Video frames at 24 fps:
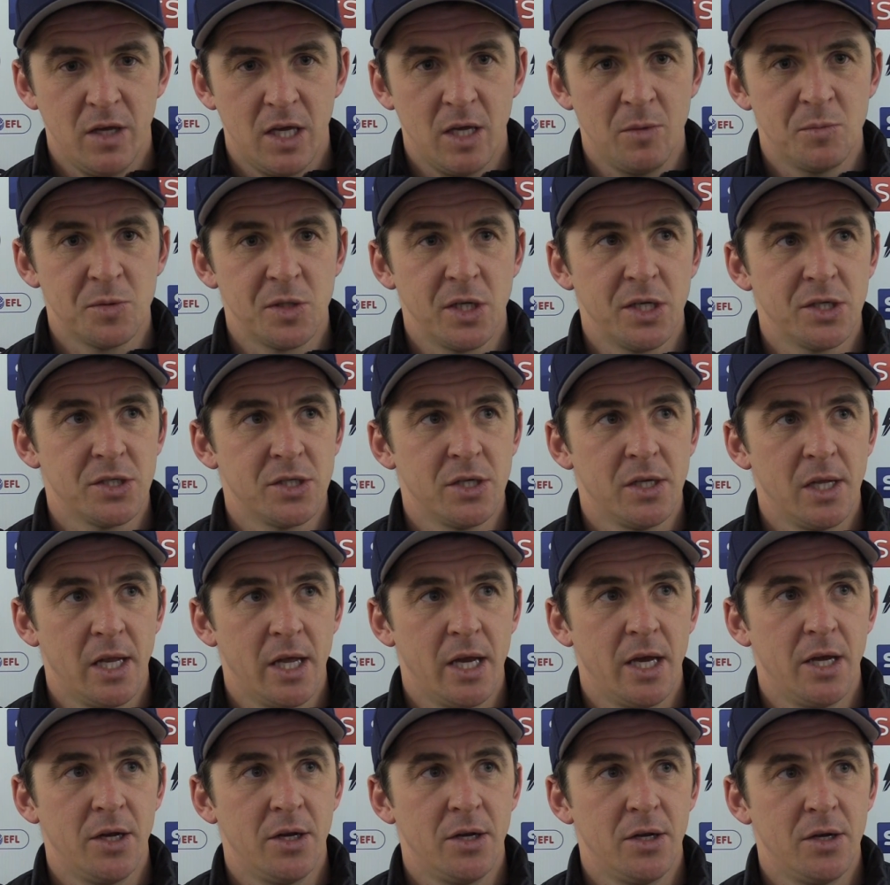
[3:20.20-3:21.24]
keeps listening,
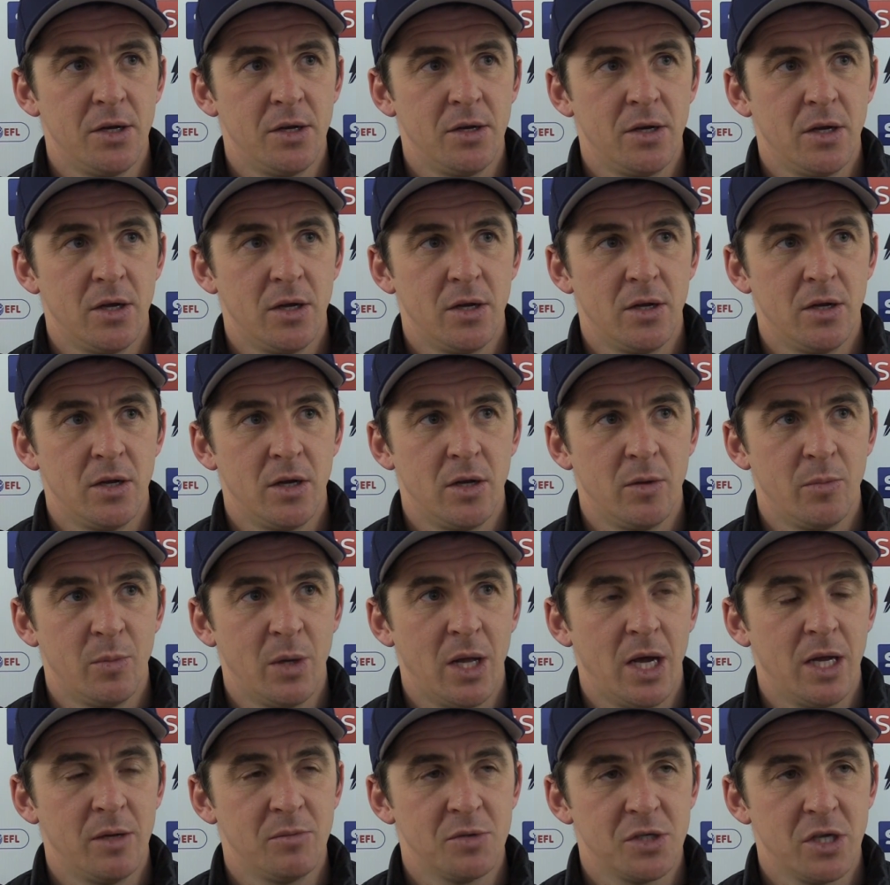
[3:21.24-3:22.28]
learning and
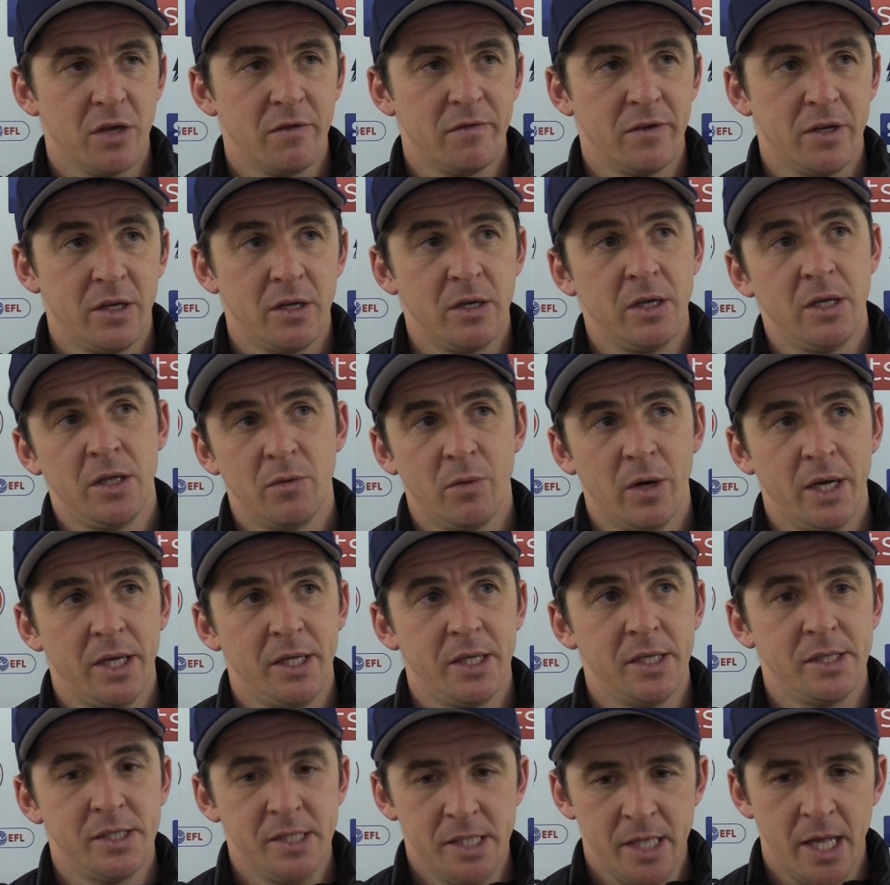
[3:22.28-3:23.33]
applying himself in the way
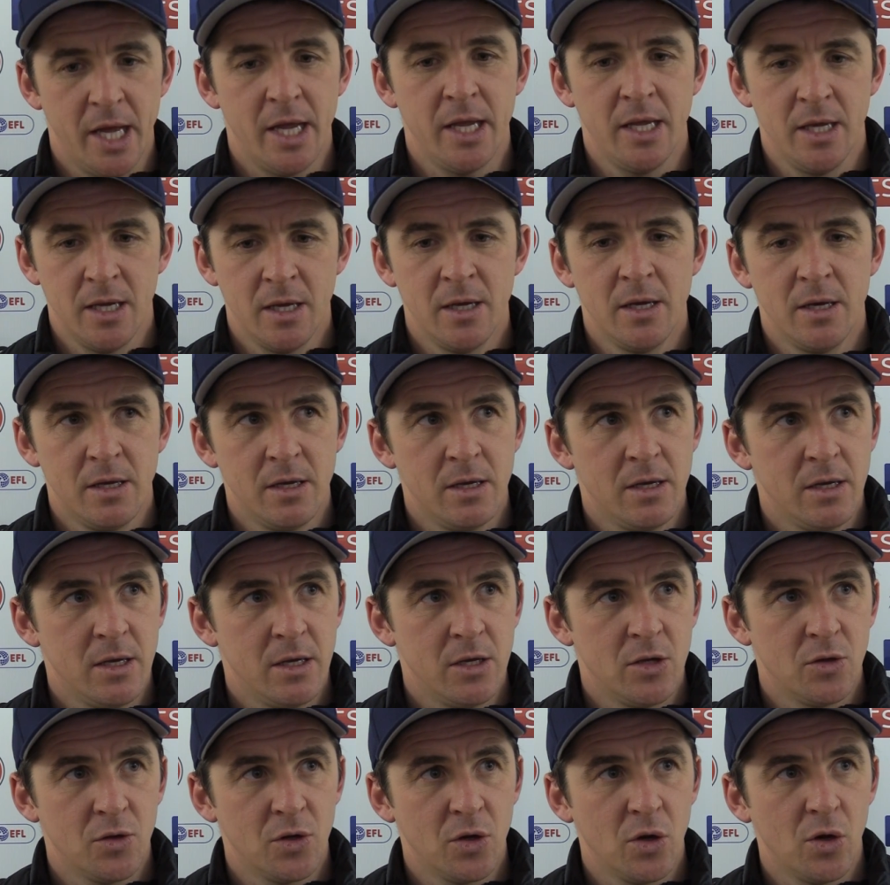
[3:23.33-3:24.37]
he did today,
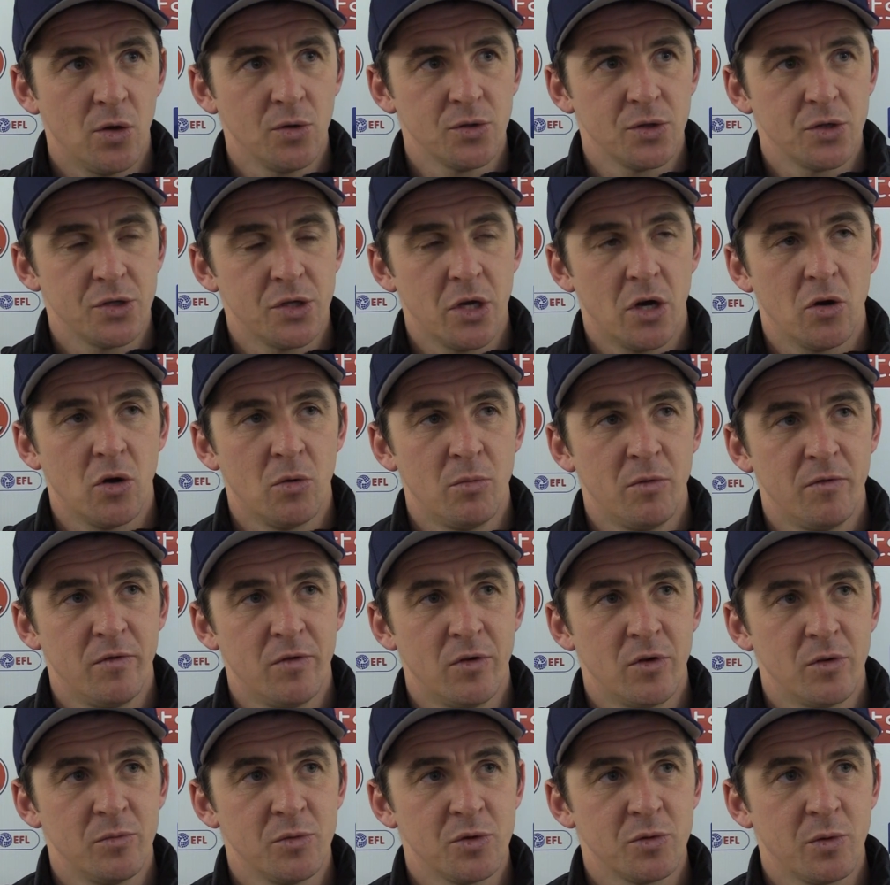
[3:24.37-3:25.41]
the goals will start coming
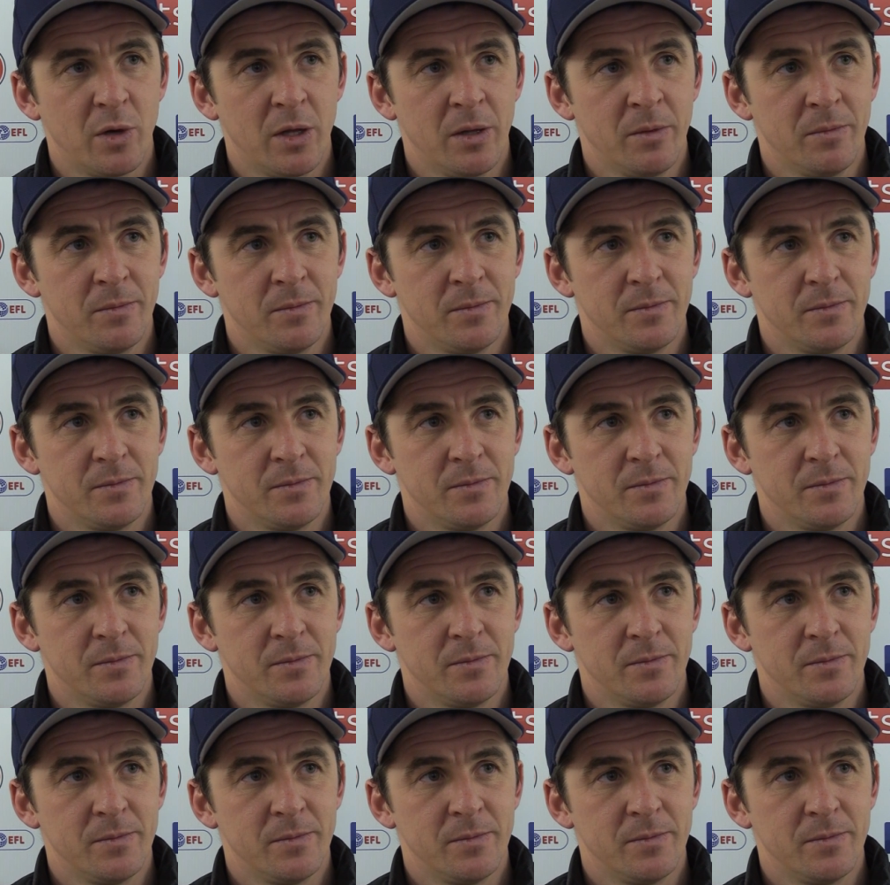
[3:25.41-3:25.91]
for him as well.